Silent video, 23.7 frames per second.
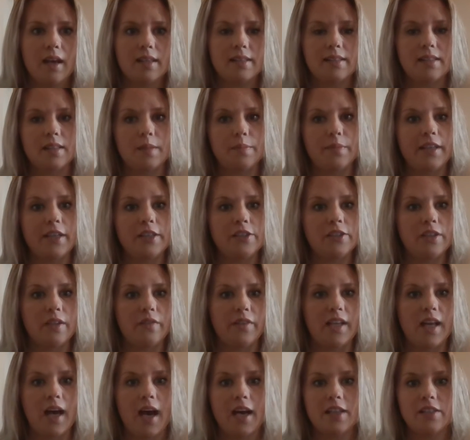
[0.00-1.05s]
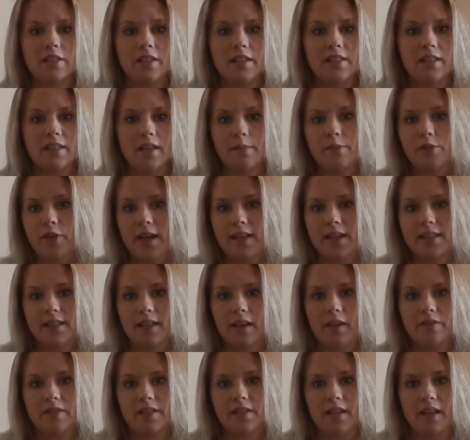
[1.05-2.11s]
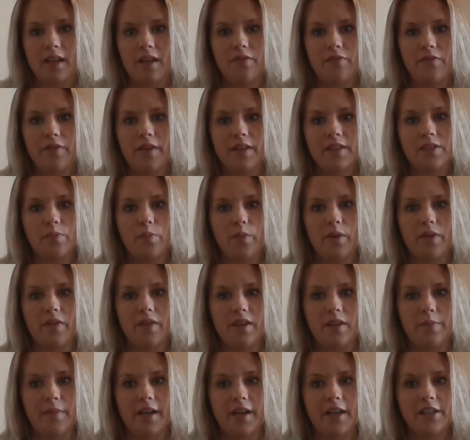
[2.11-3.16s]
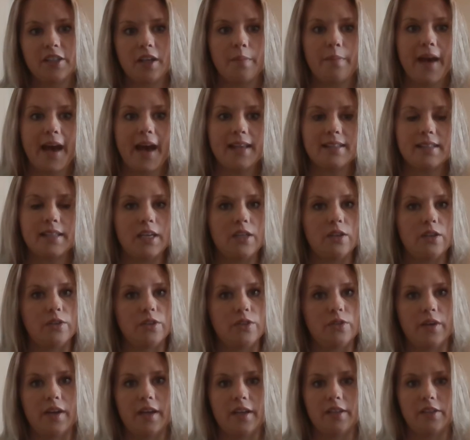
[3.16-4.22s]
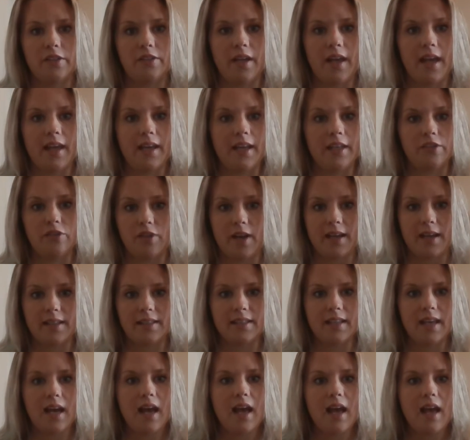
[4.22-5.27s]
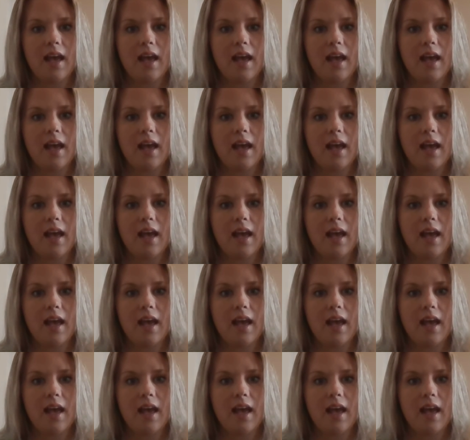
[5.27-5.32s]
This depletion of endogenous substrates leaves the infants with a diminished capacity to endure any stress,